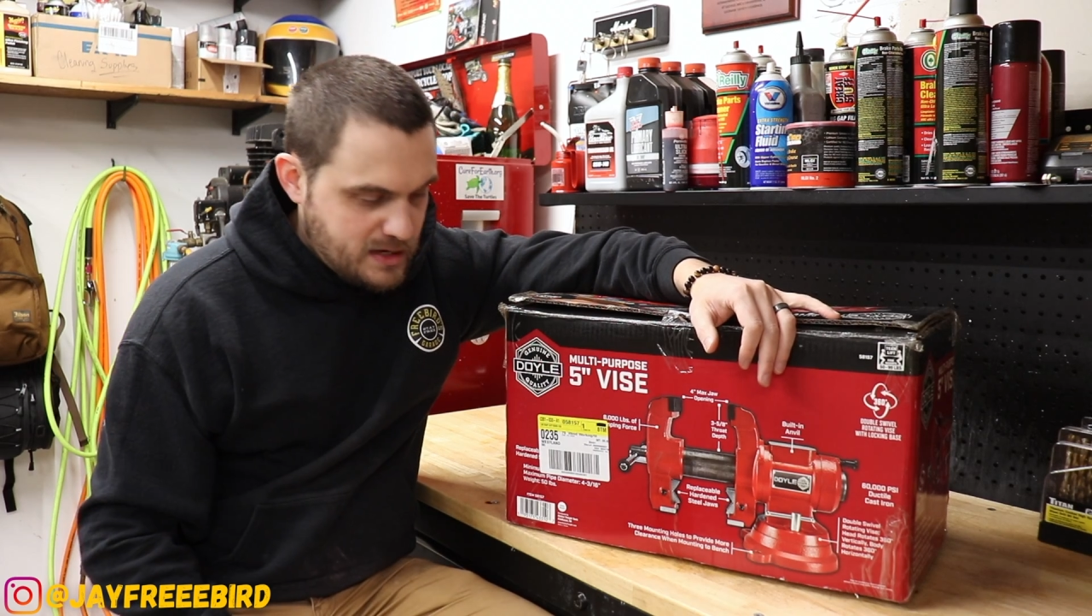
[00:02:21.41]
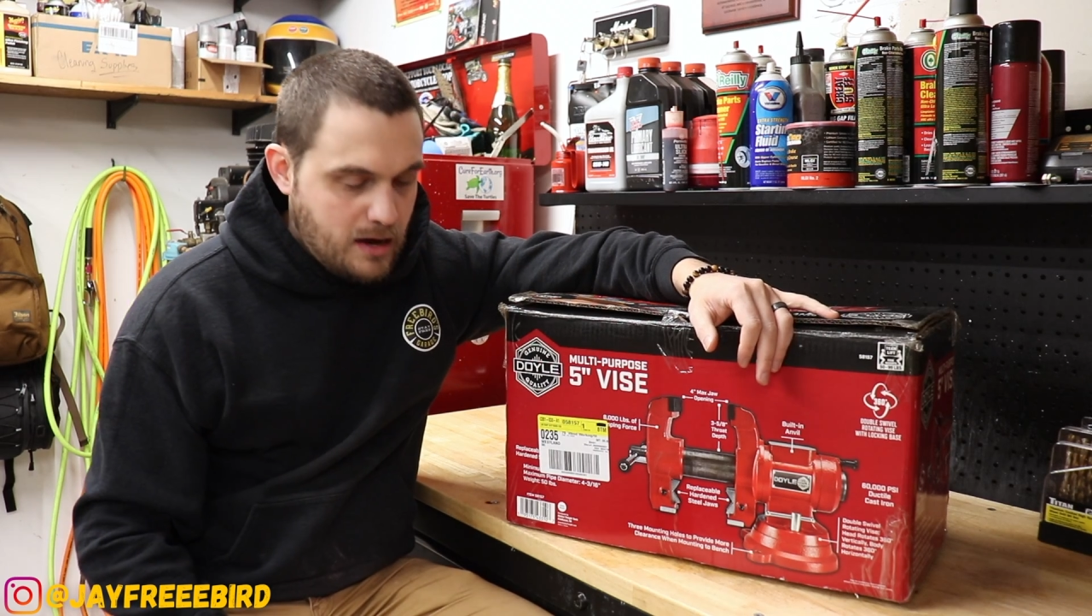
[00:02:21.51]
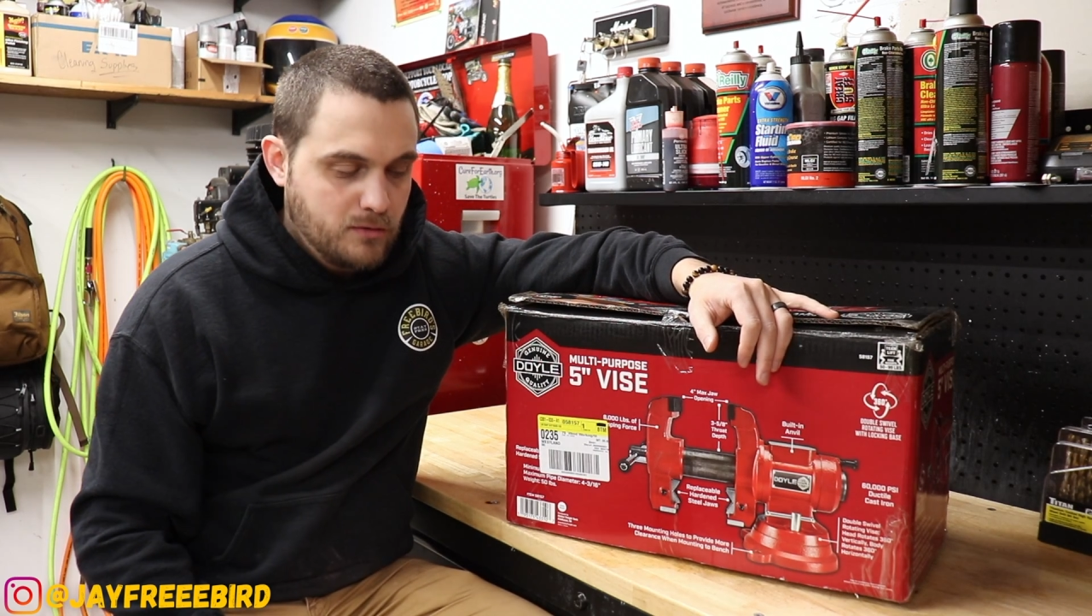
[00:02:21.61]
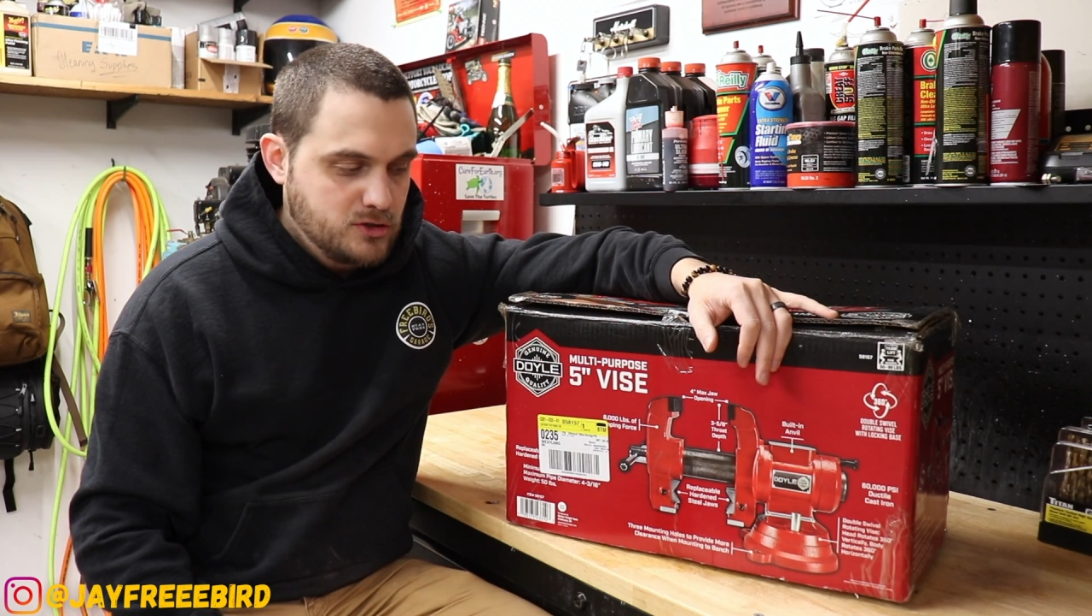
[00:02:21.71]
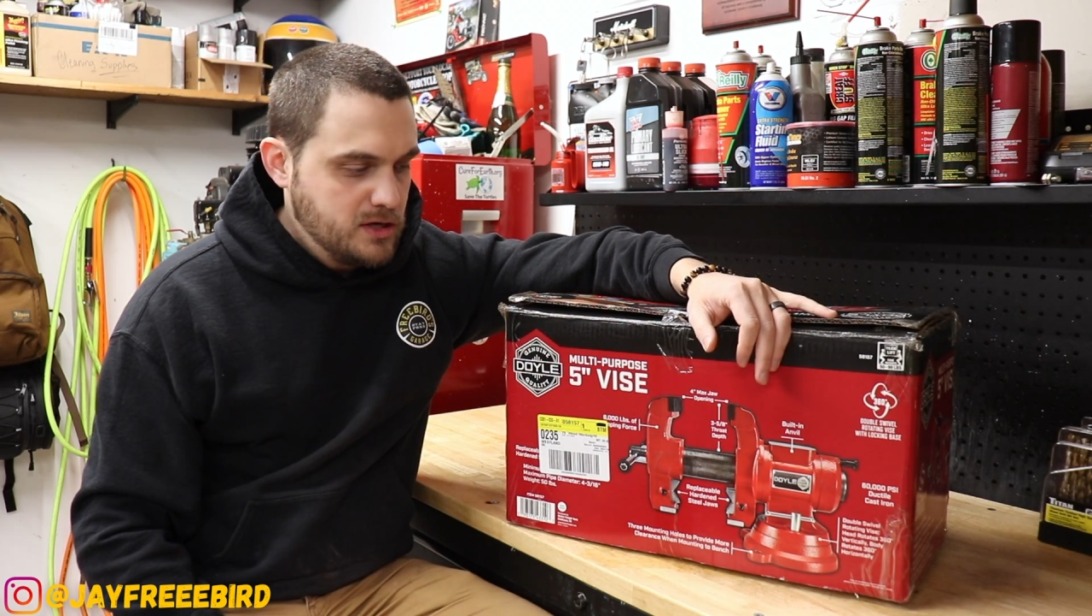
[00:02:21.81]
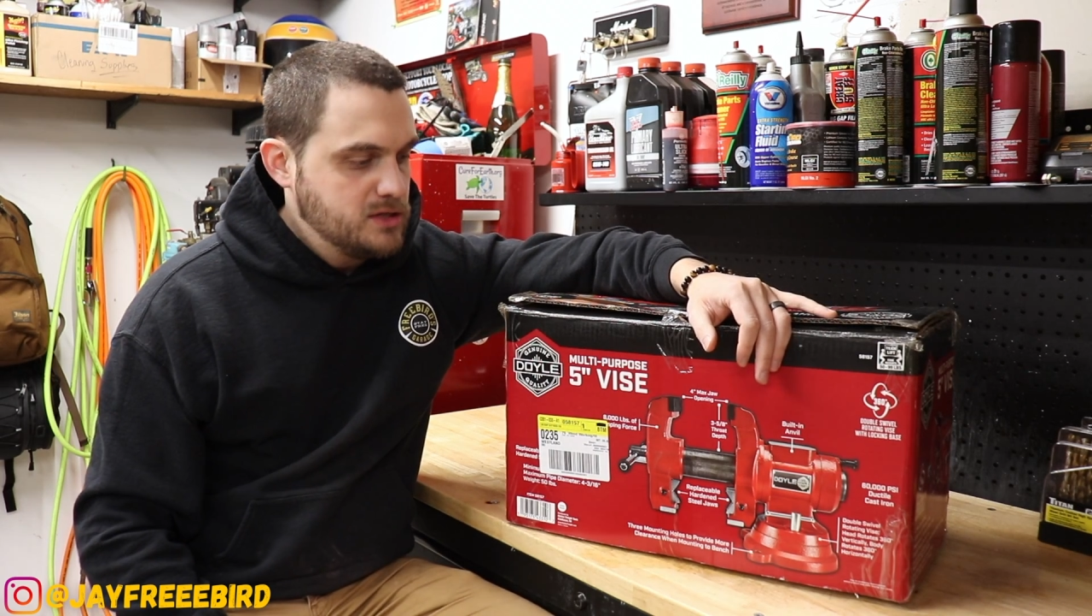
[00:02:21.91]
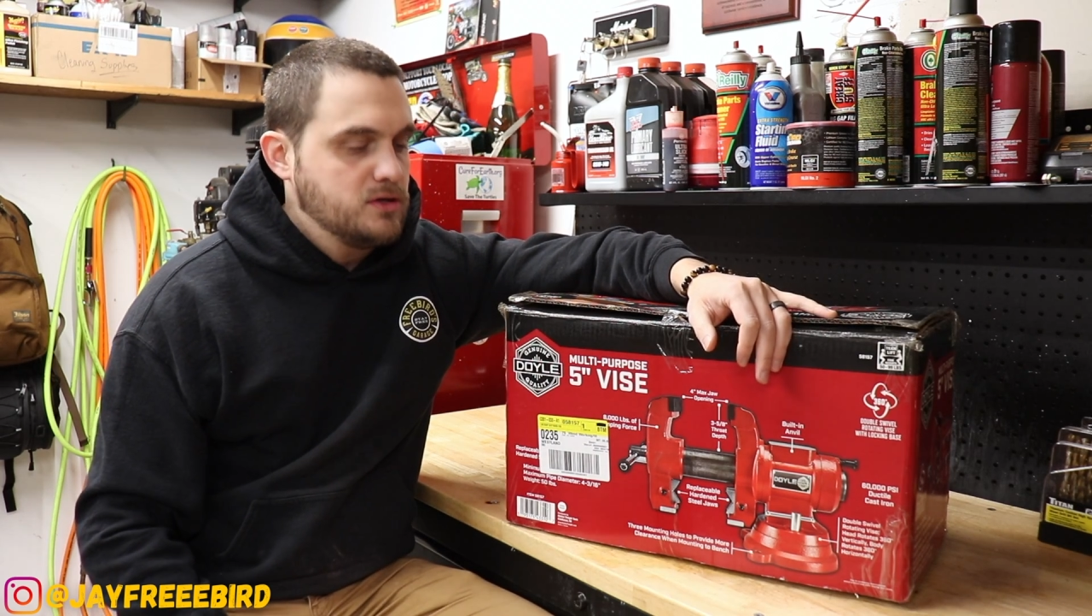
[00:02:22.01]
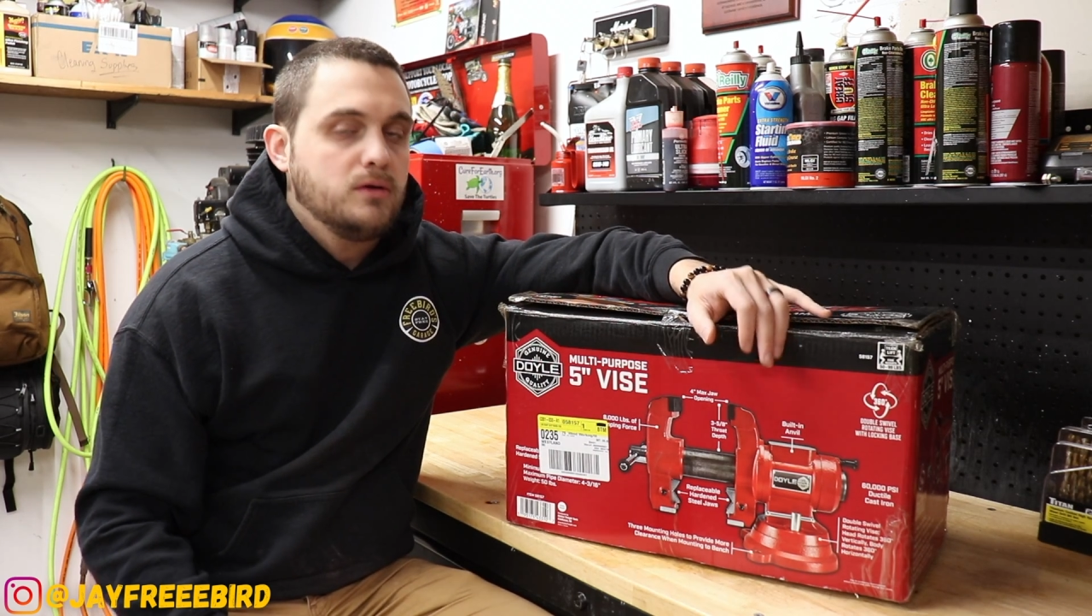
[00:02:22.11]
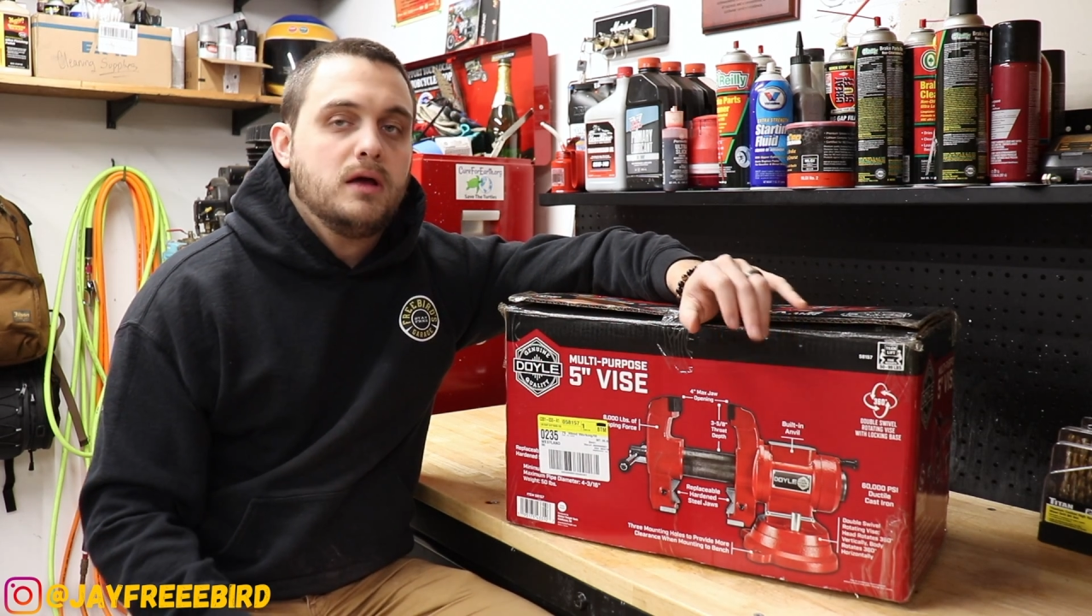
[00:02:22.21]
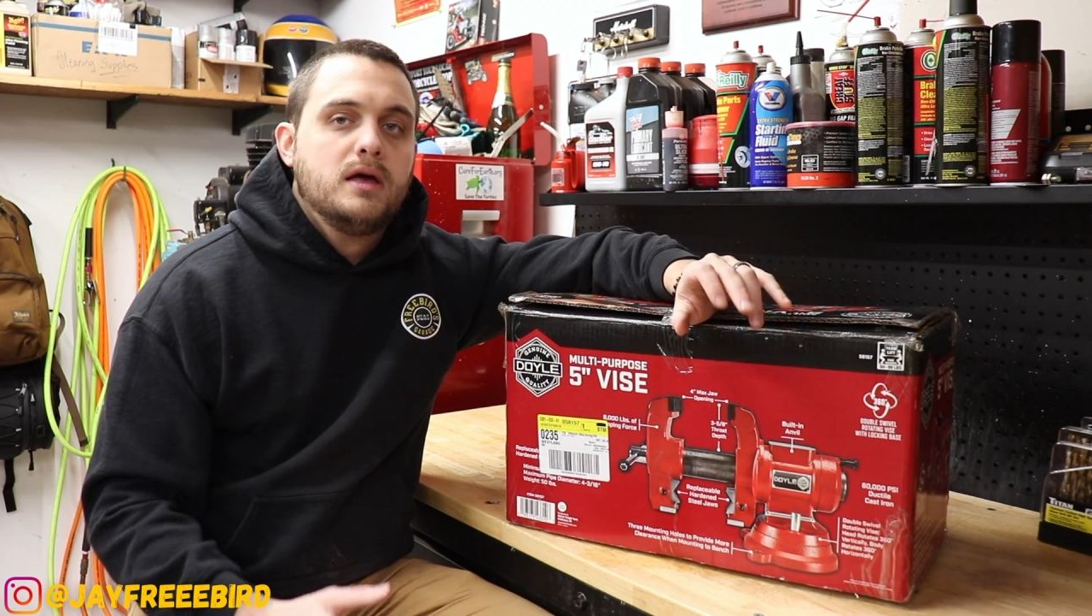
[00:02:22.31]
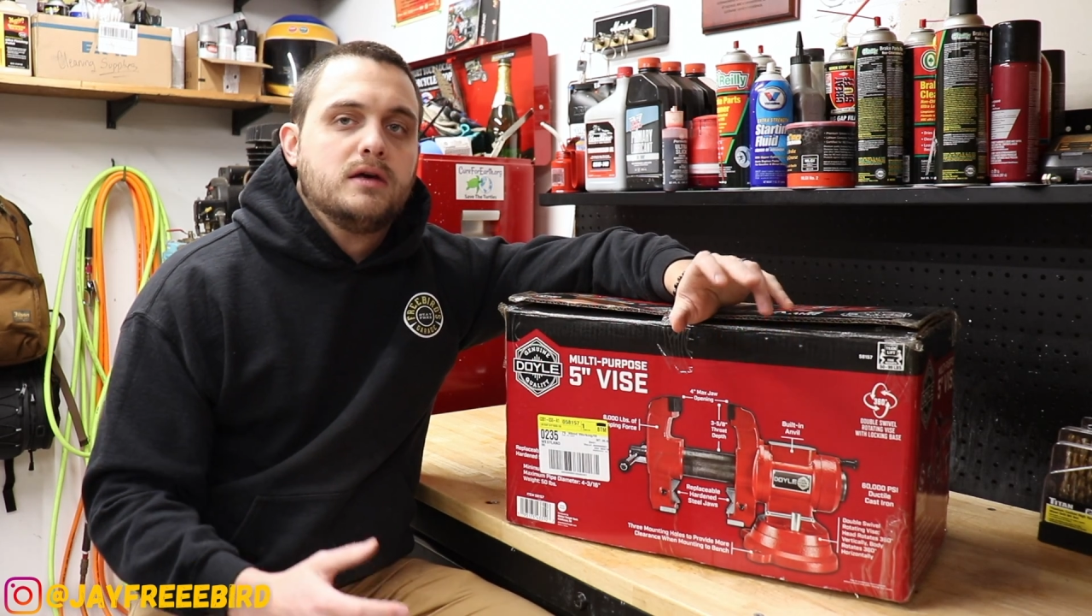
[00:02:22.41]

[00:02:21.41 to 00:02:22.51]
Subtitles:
down what you need to.